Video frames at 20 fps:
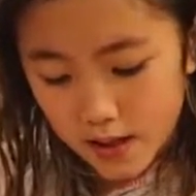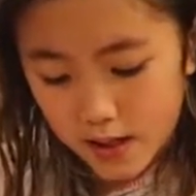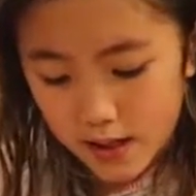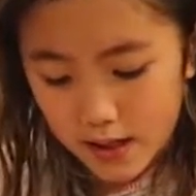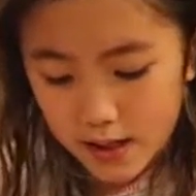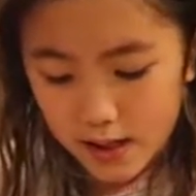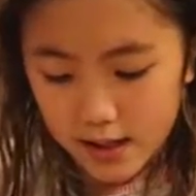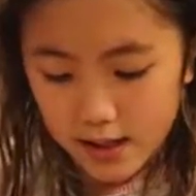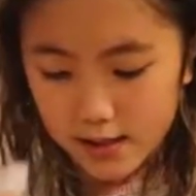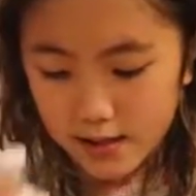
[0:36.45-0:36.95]

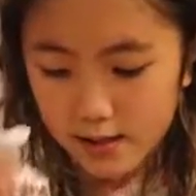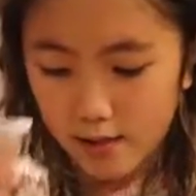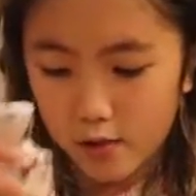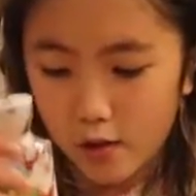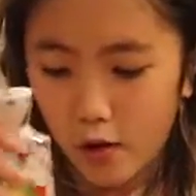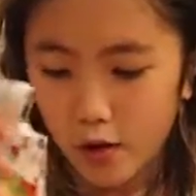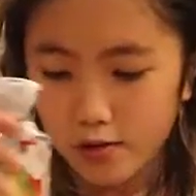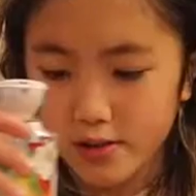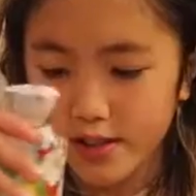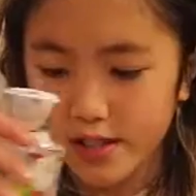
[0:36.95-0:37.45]
and
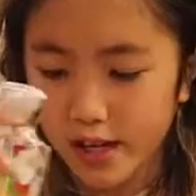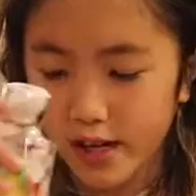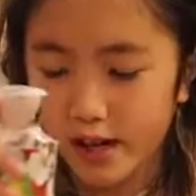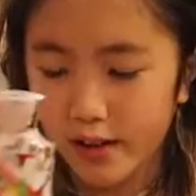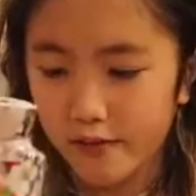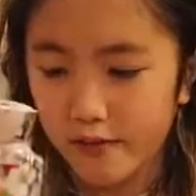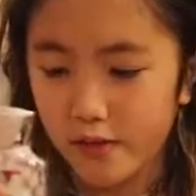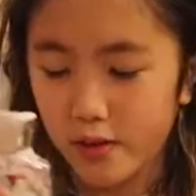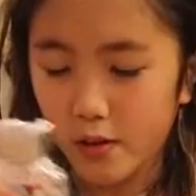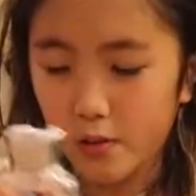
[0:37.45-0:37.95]
lotion
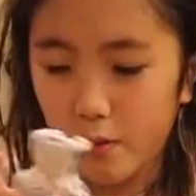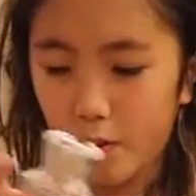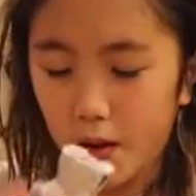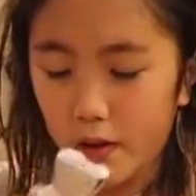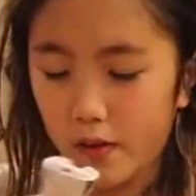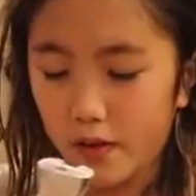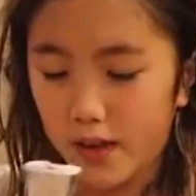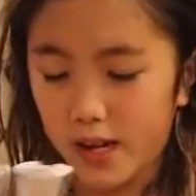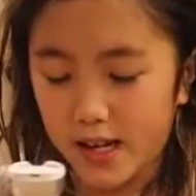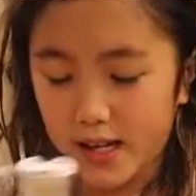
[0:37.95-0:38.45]
if you
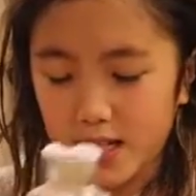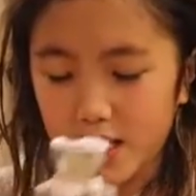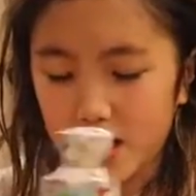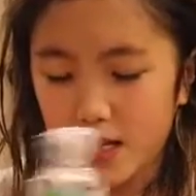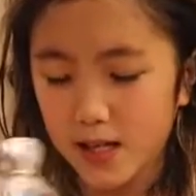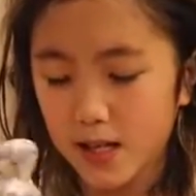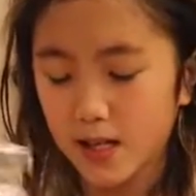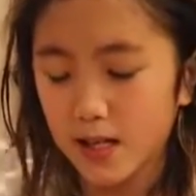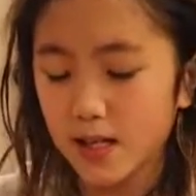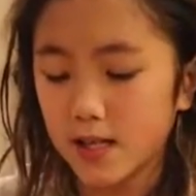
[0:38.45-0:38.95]
want like
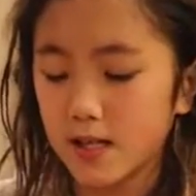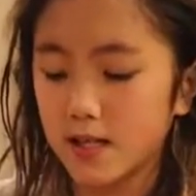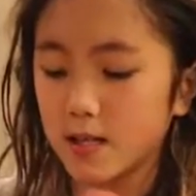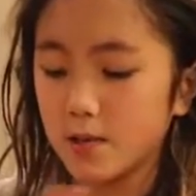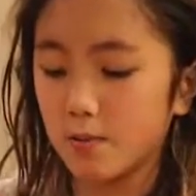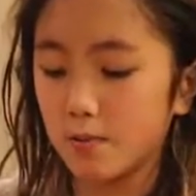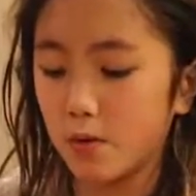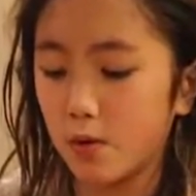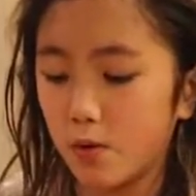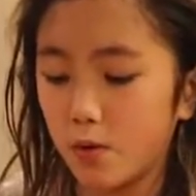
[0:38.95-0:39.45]

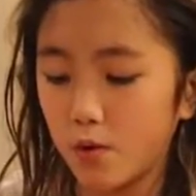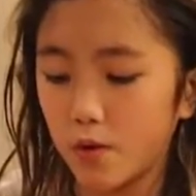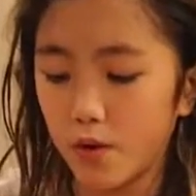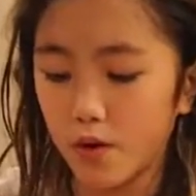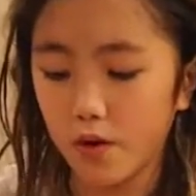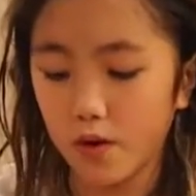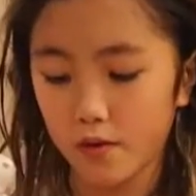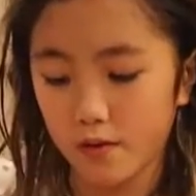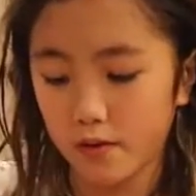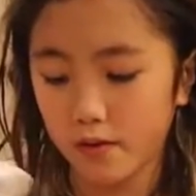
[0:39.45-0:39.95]

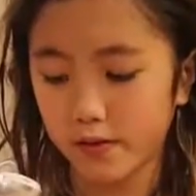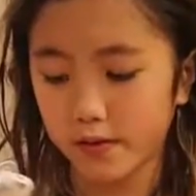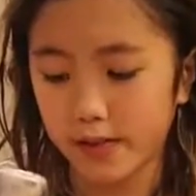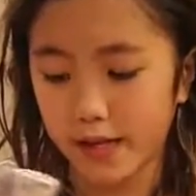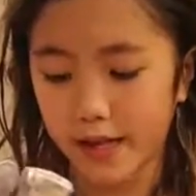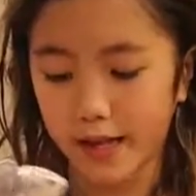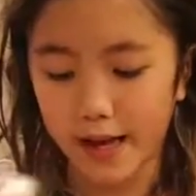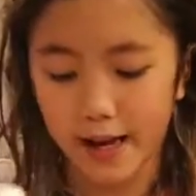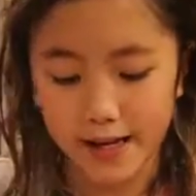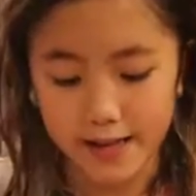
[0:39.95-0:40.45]
smoother,
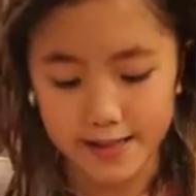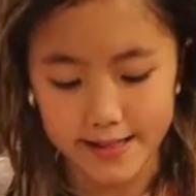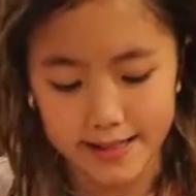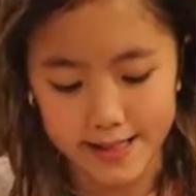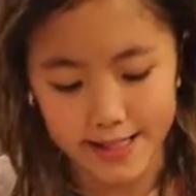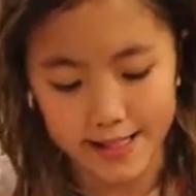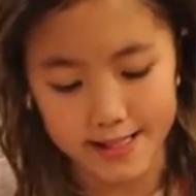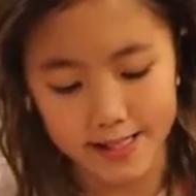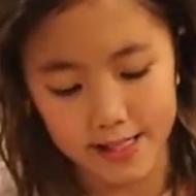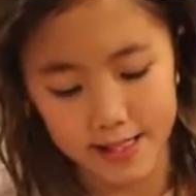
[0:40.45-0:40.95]
like kind of
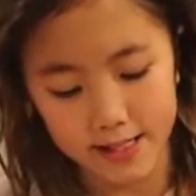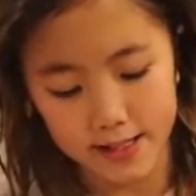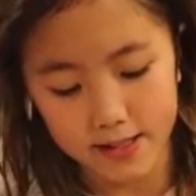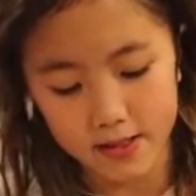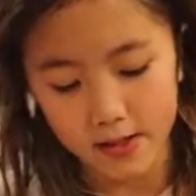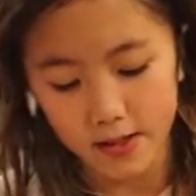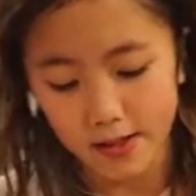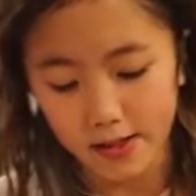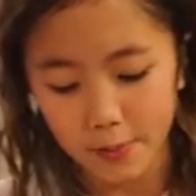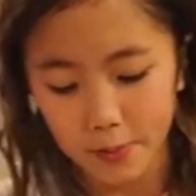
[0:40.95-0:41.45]
scented
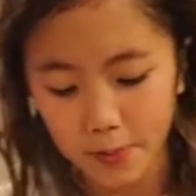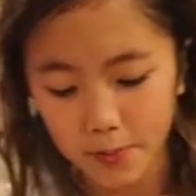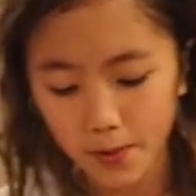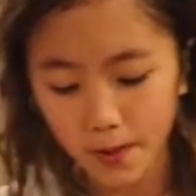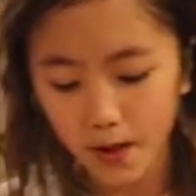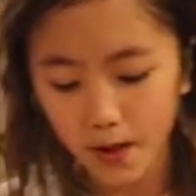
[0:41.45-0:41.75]
slime.